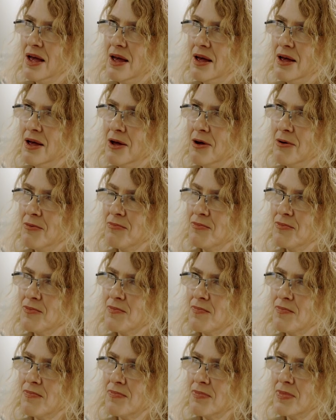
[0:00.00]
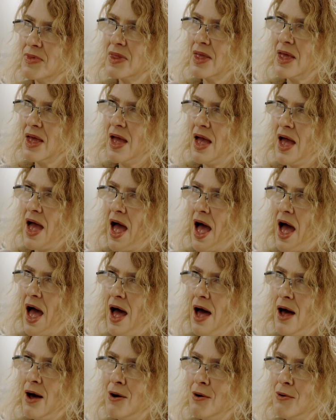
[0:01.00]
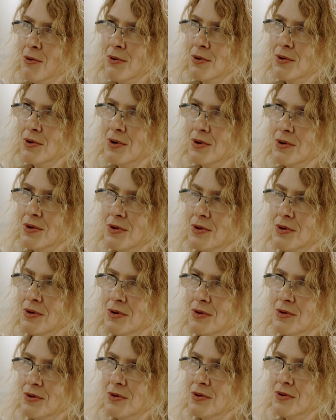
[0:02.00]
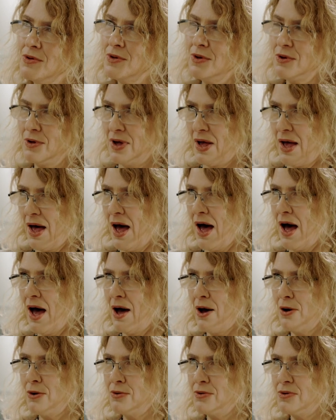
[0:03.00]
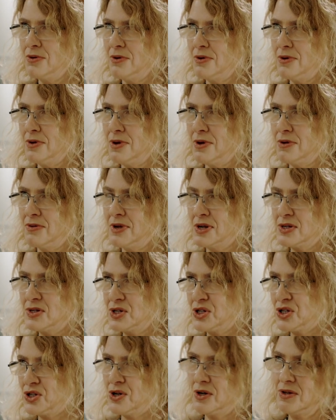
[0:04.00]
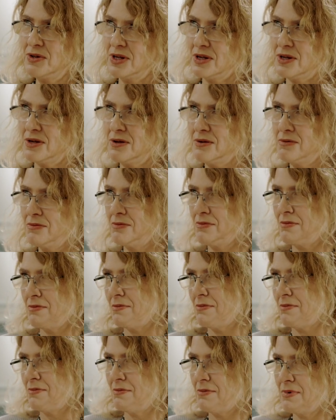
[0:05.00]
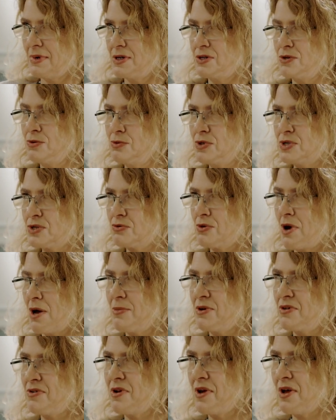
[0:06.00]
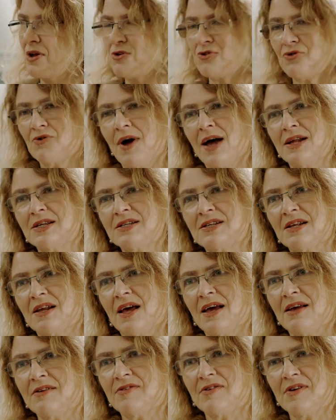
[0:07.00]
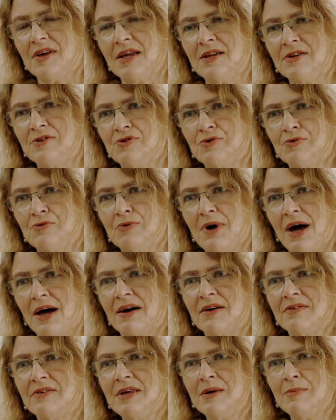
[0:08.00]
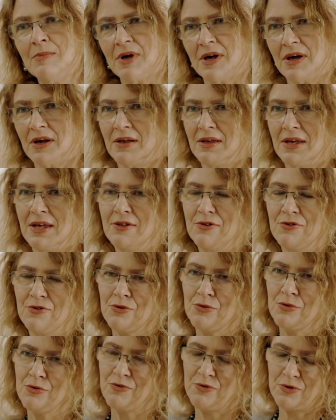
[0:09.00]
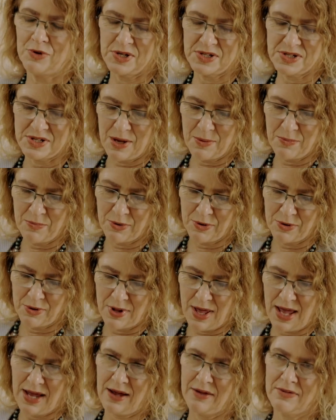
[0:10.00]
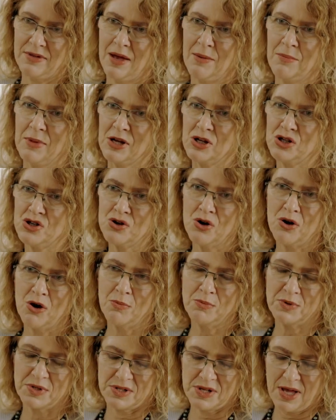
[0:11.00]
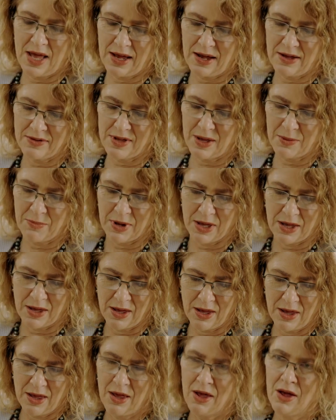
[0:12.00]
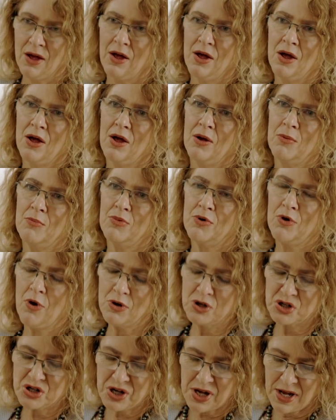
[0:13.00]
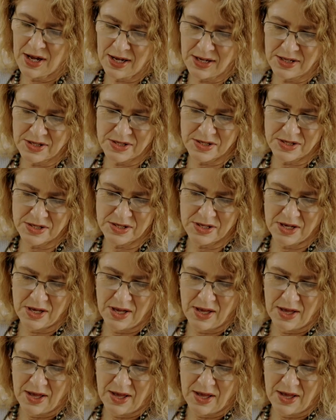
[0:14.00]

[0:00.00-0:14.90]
um, how, how uh, does a study, as you describe it, translate into academia, into, for example, academic jobs, academic projects?